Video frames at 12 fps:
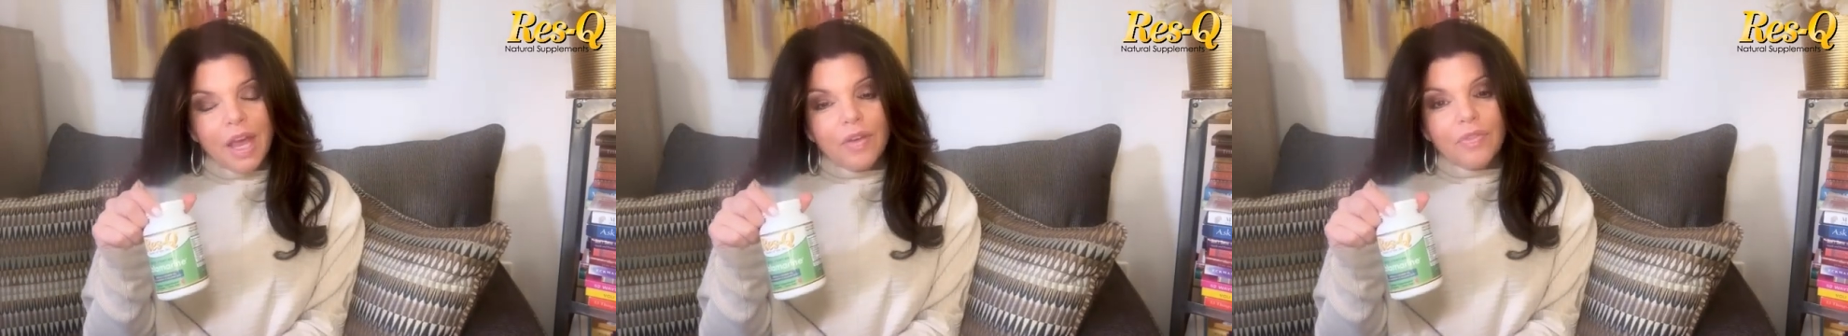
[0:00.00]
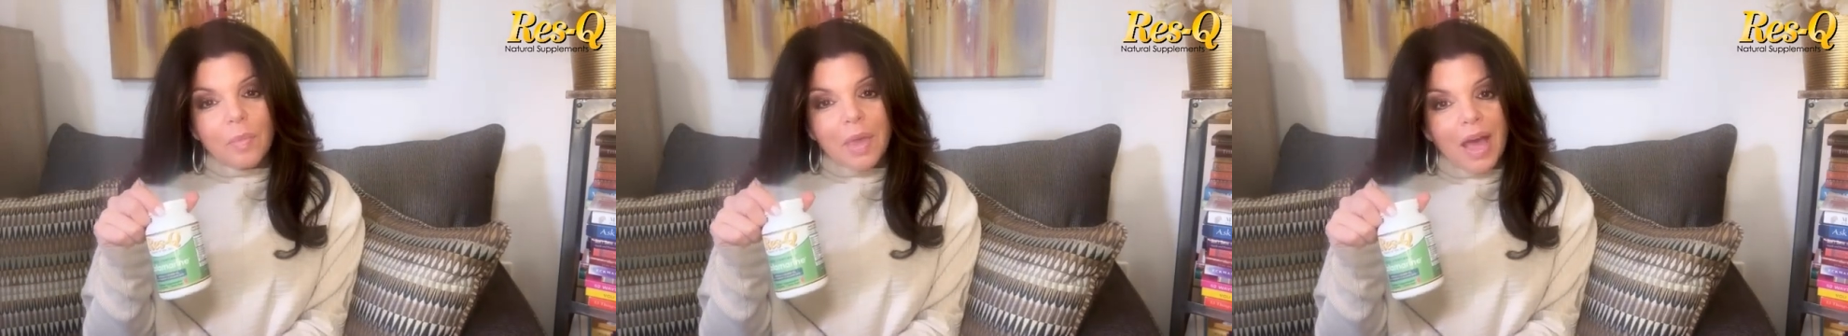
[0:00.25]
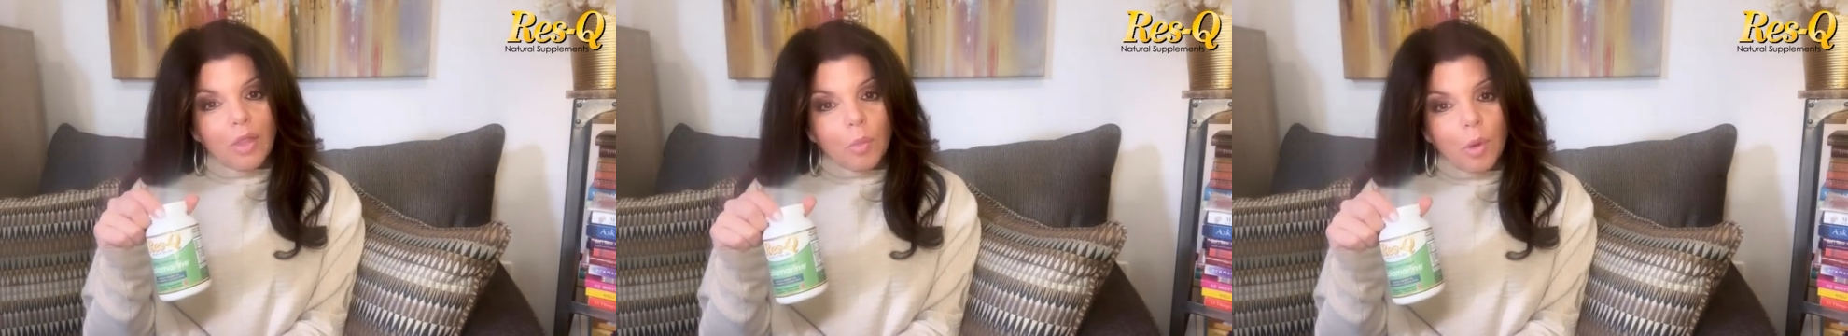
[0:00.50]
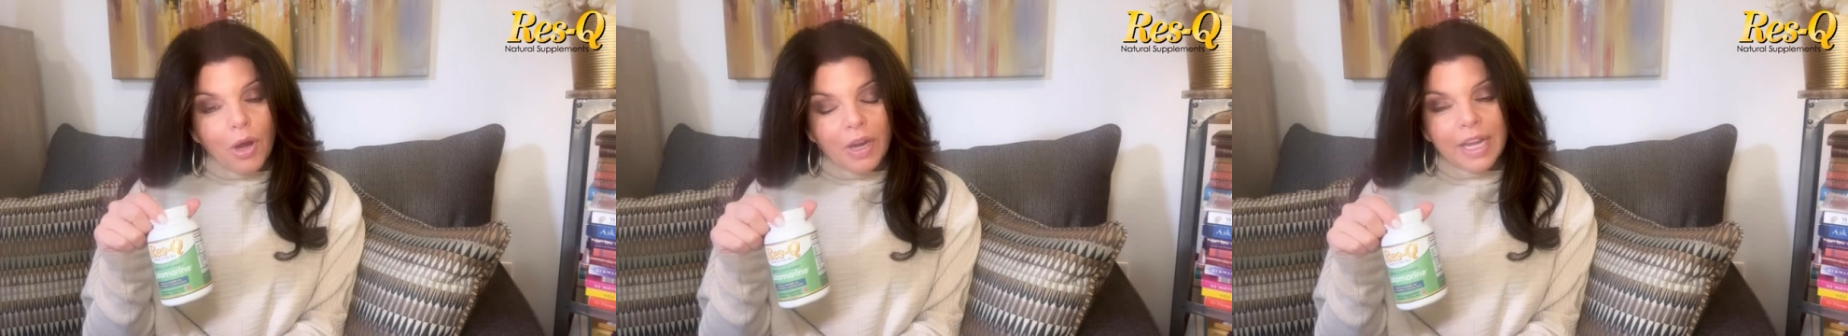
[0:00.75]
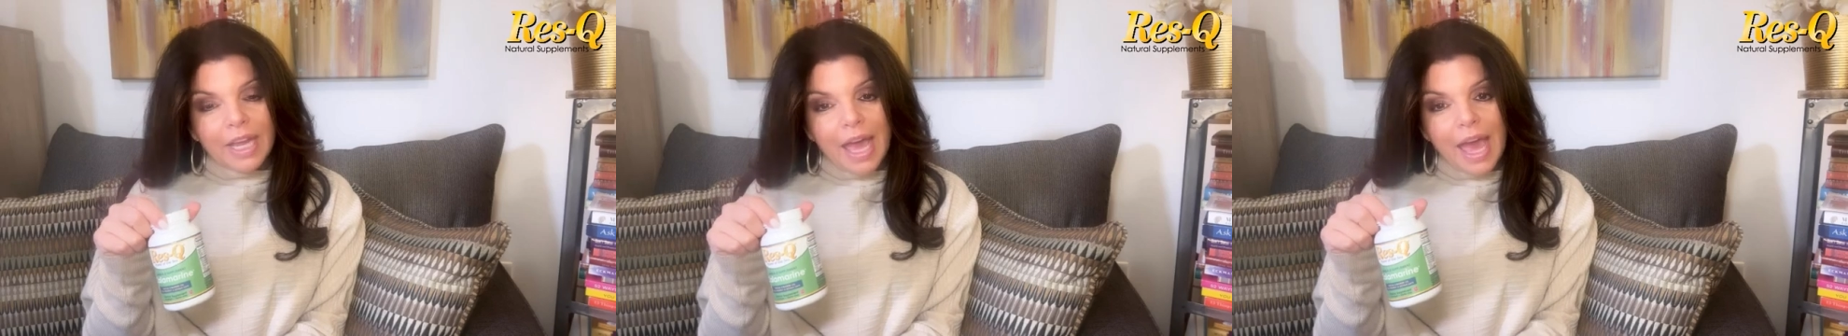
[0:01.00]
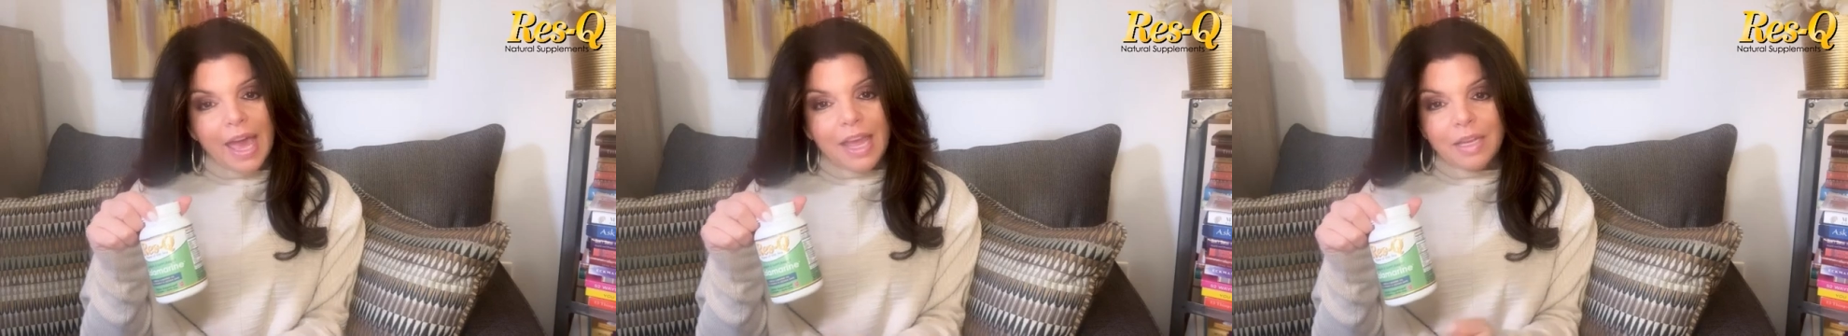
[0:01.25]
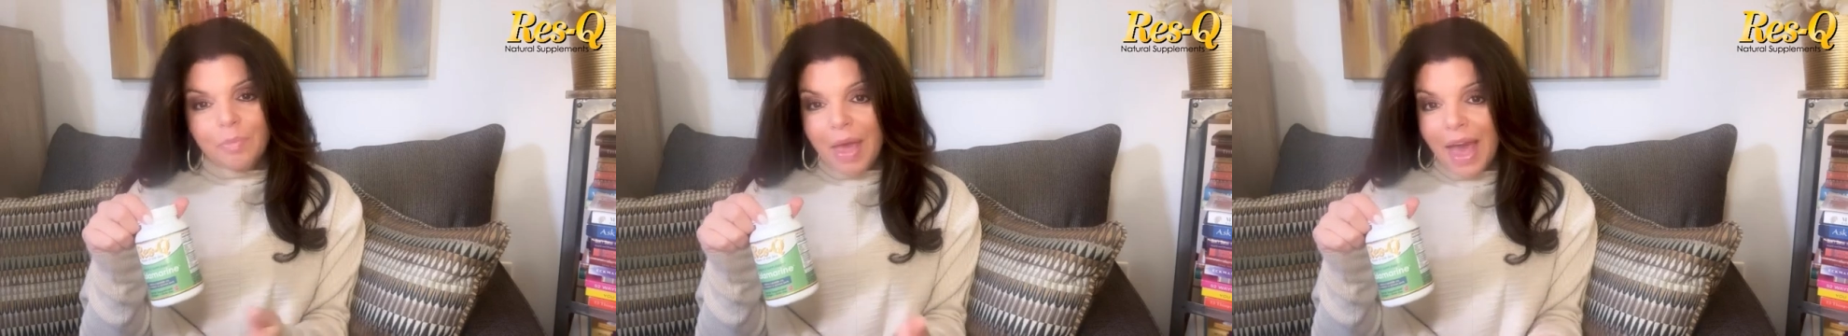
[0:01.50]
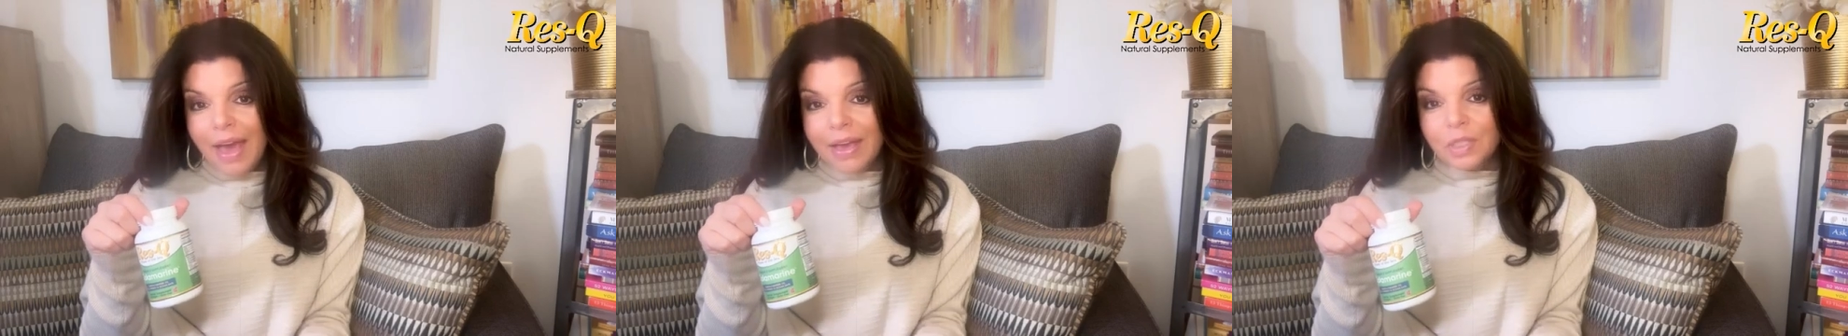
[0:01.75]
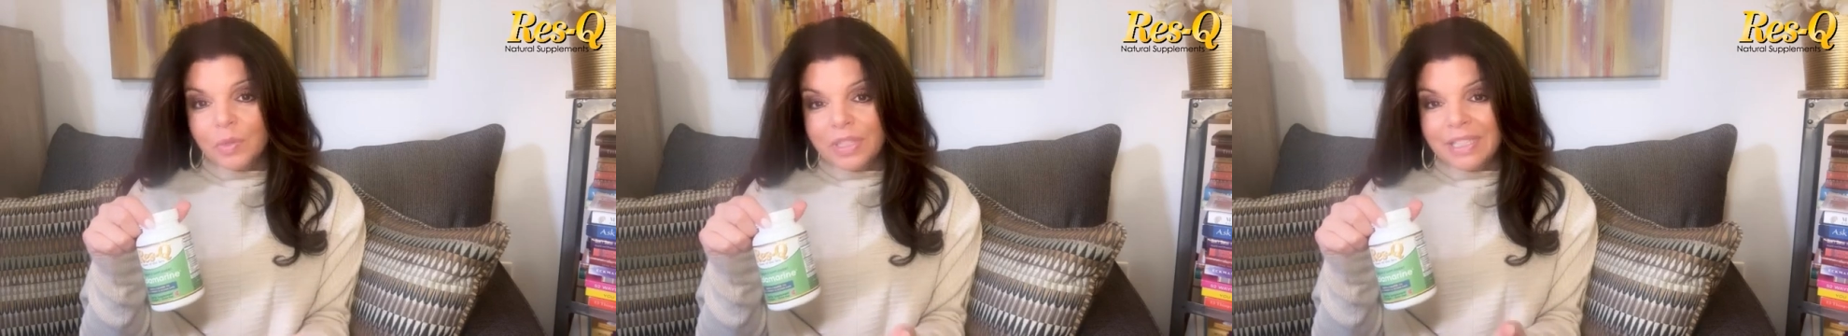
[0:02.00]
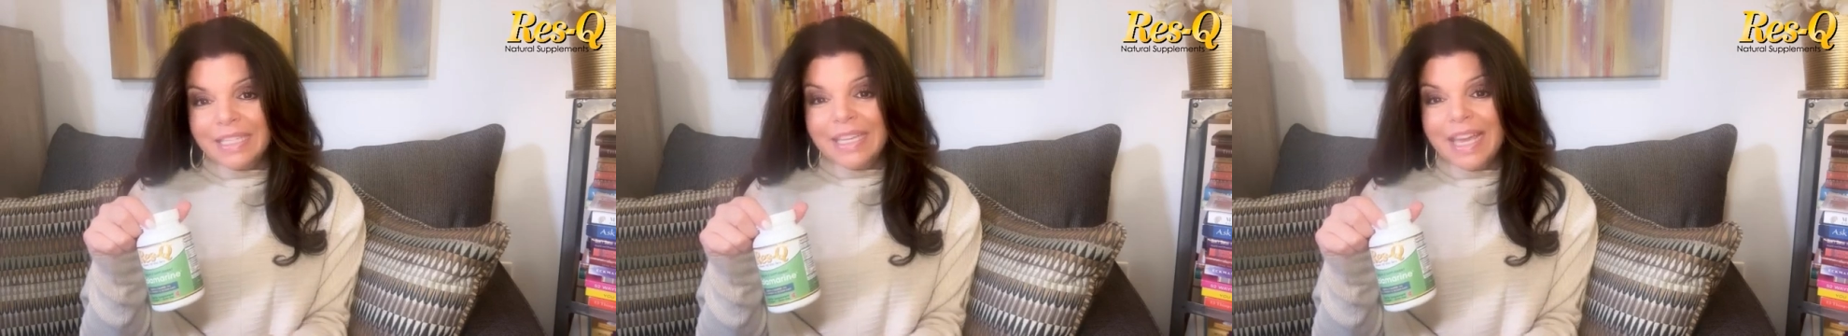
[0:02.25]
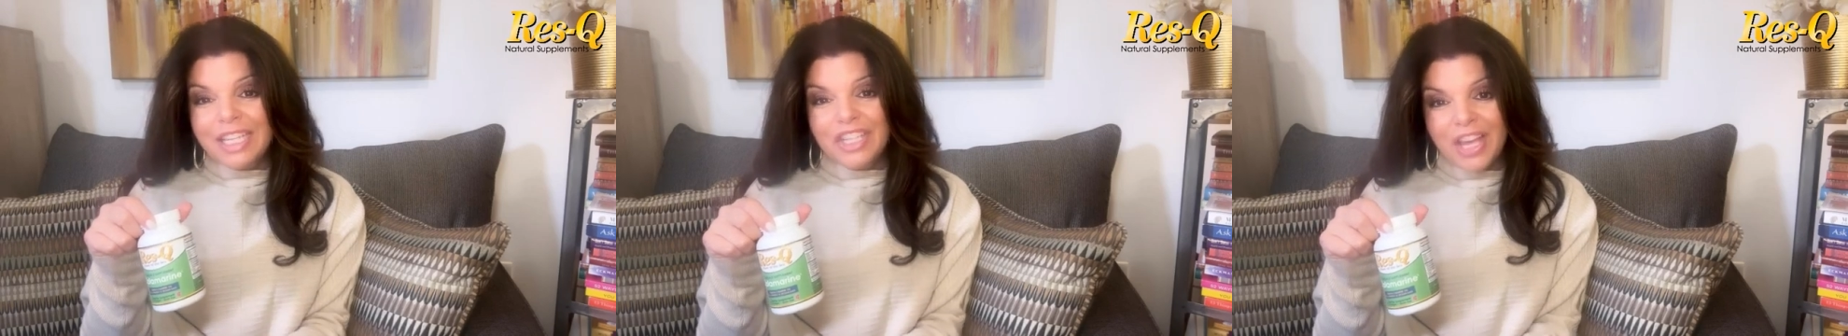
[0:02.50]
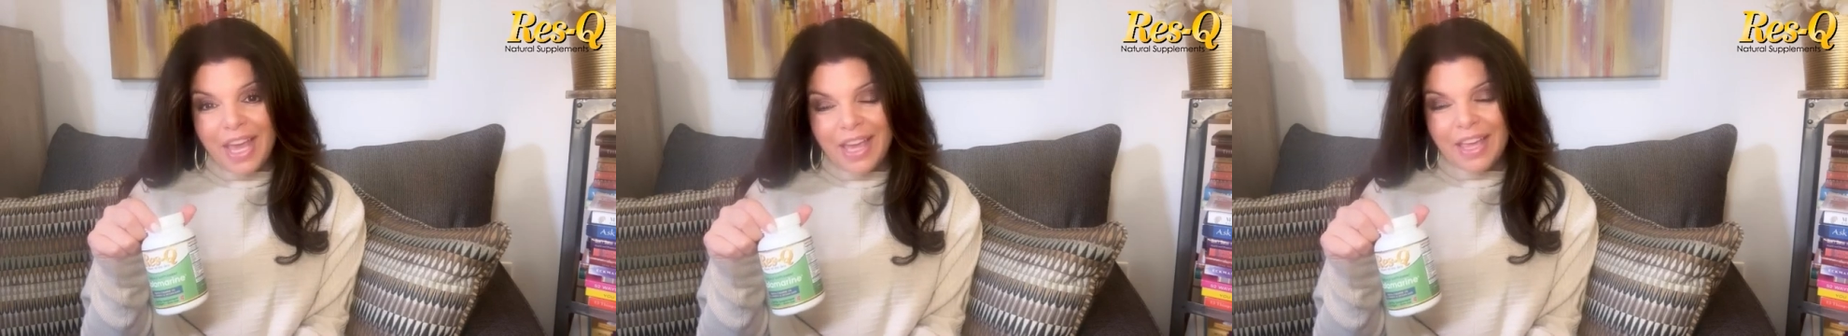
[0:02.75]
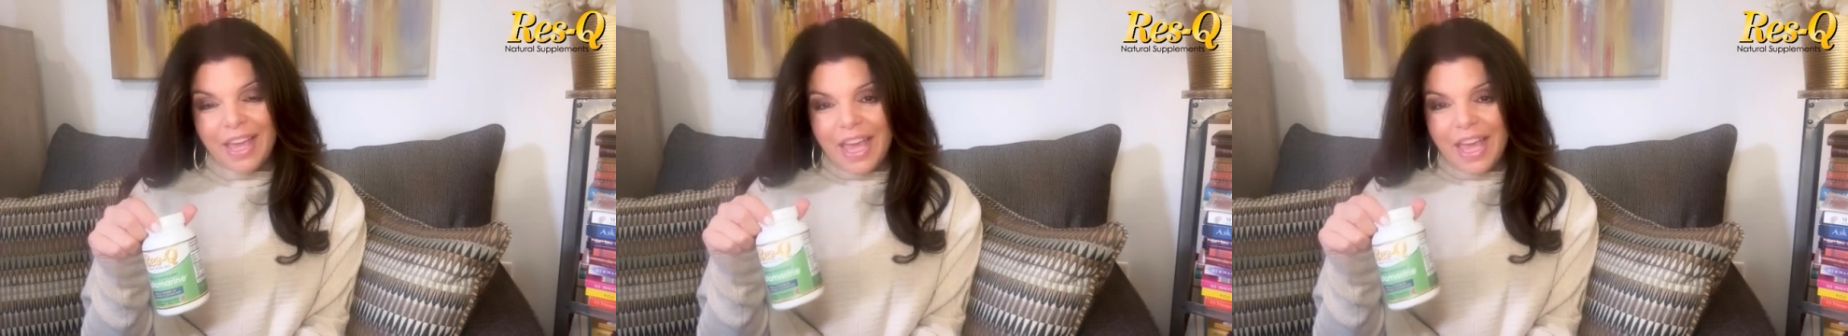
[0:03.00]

from calamari and packed with DHA,